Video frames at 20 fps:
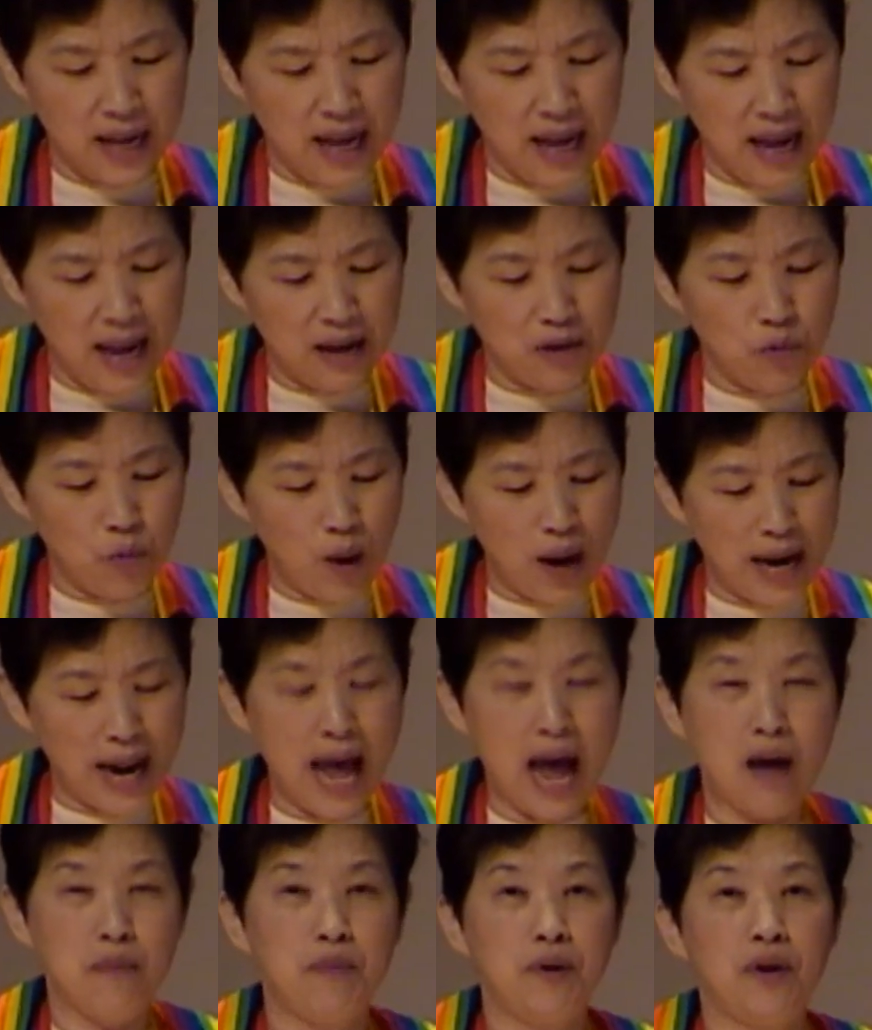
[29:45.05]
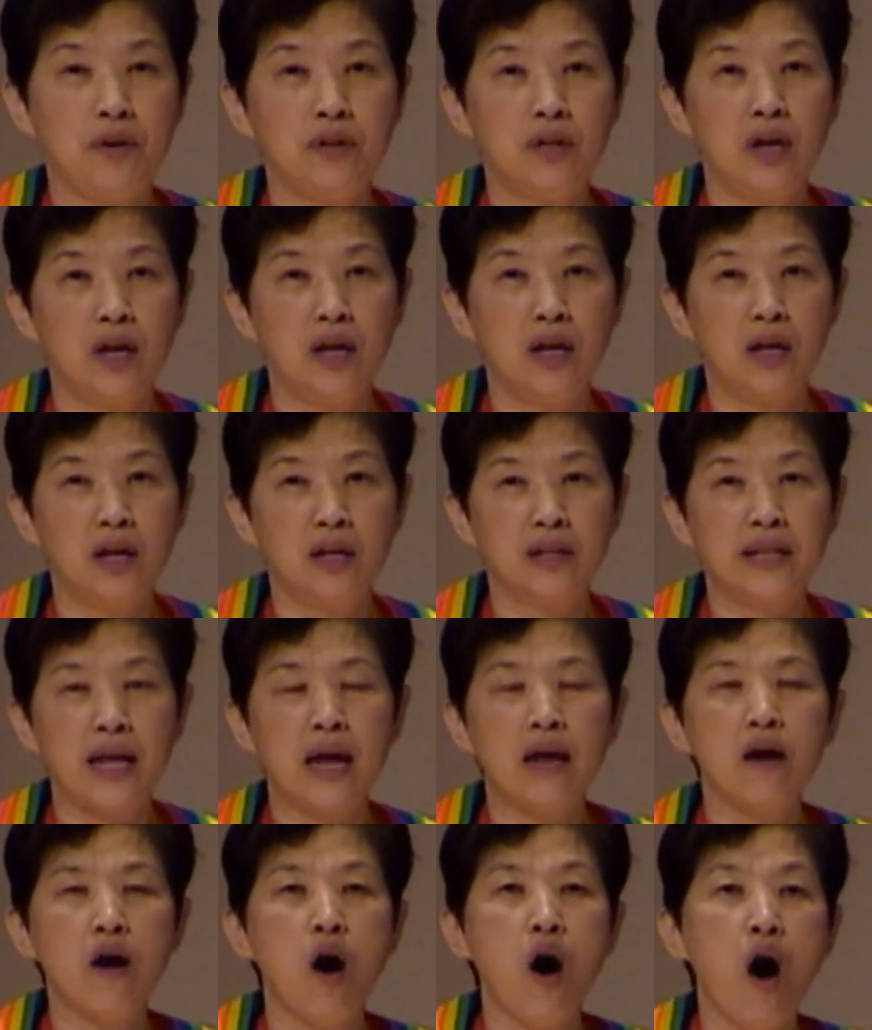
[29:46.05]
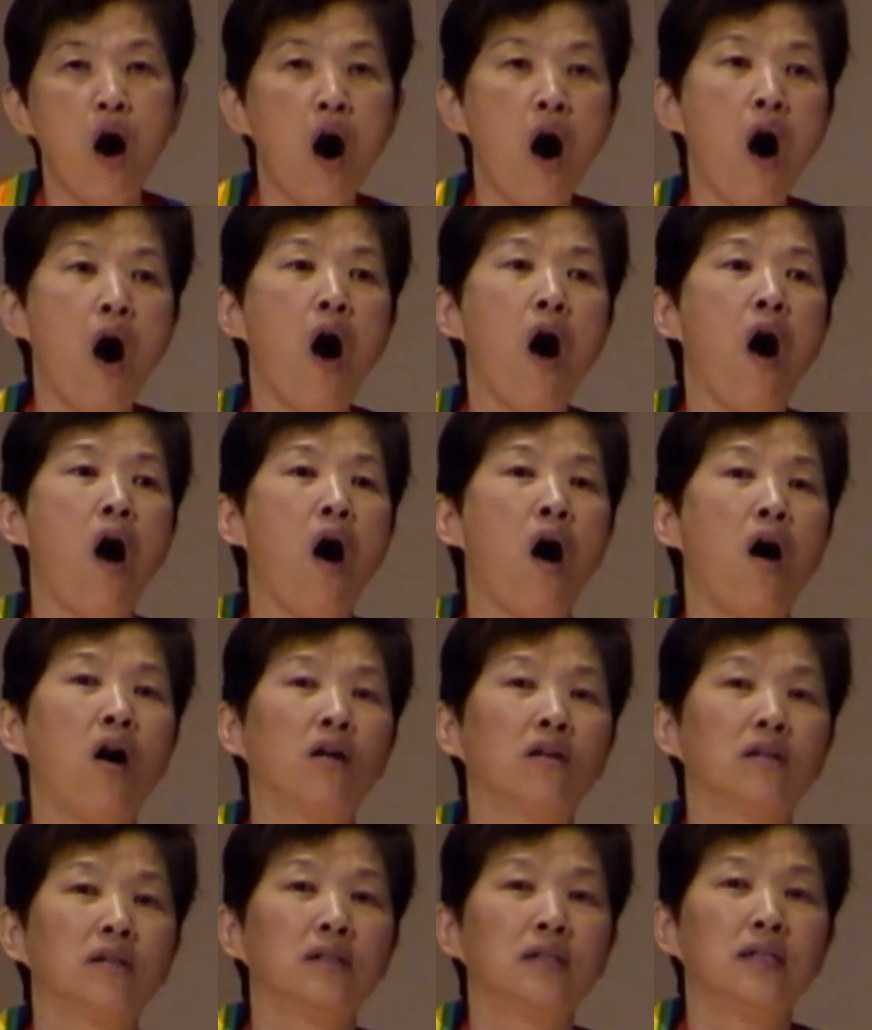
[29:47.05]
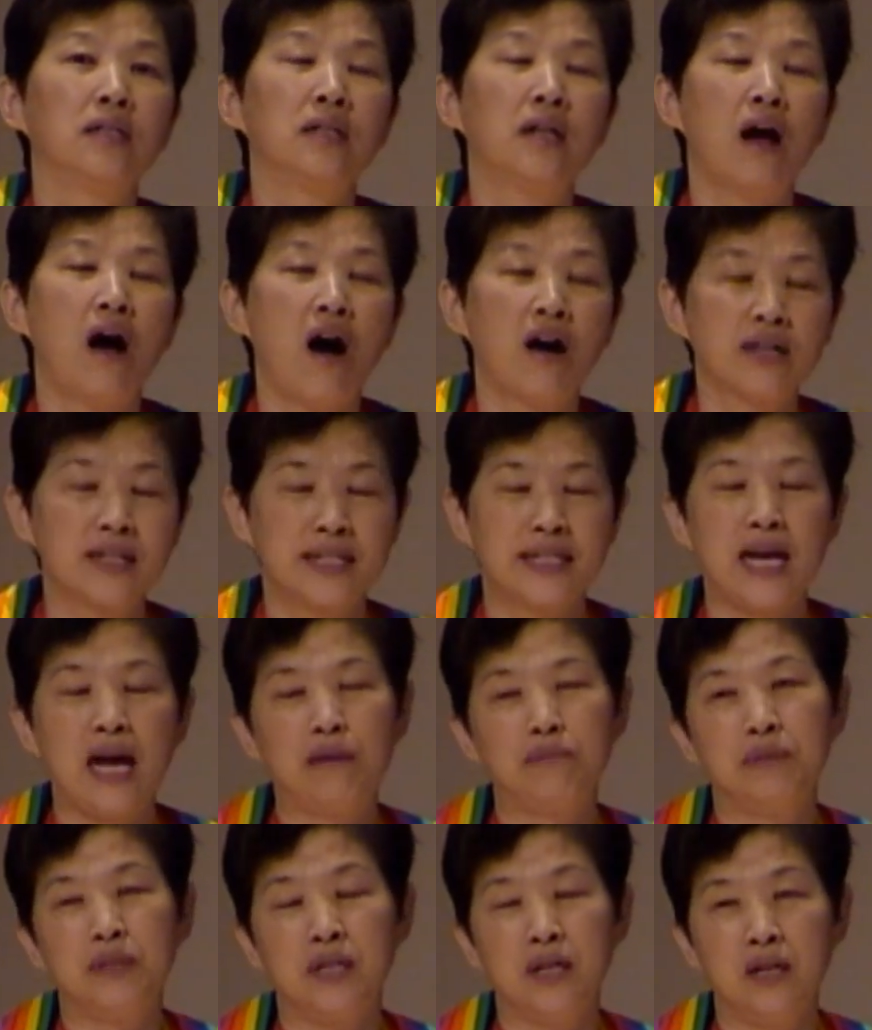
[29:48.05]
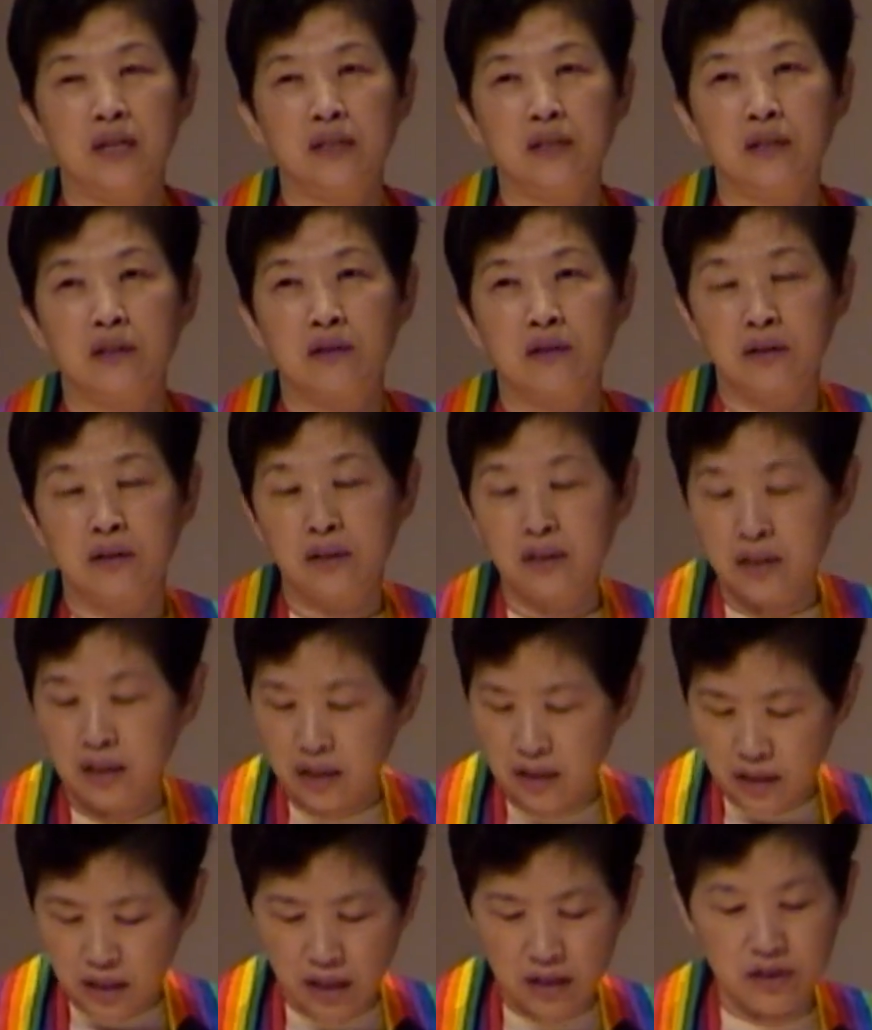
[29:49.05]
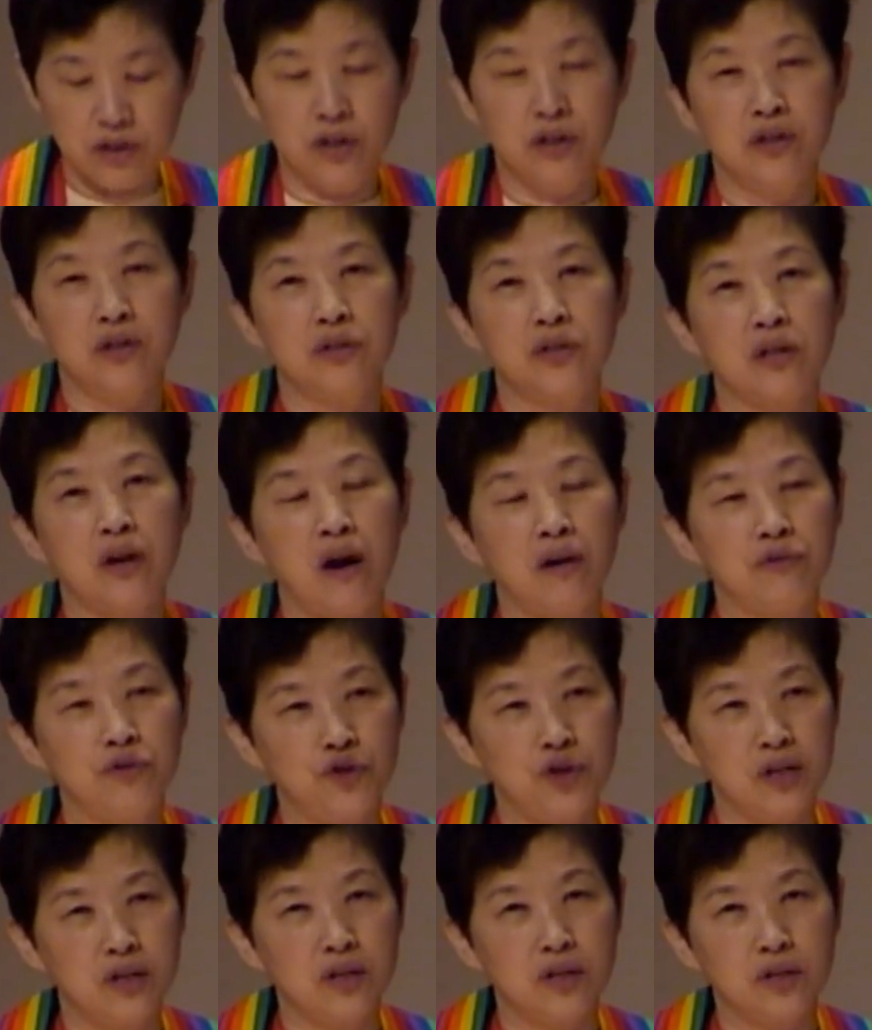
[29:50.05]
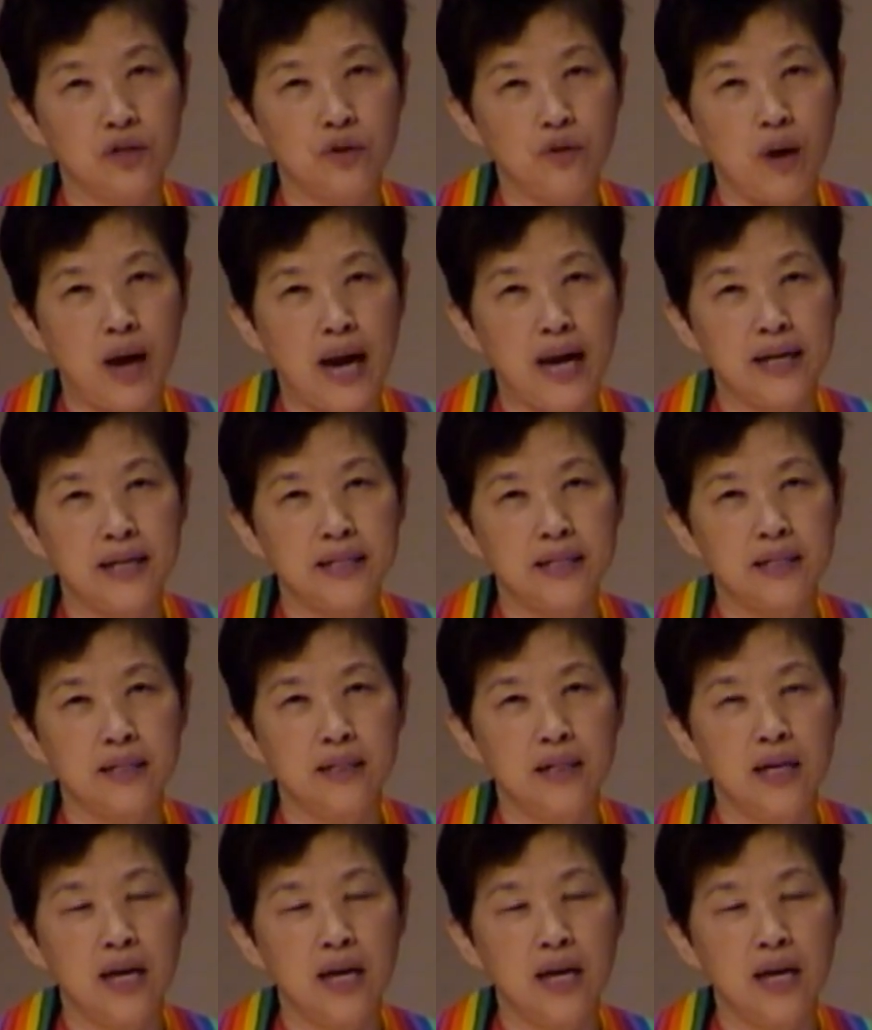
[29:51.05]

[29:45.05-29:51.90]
And what happened? They all accepted the good news of Jesus Christ.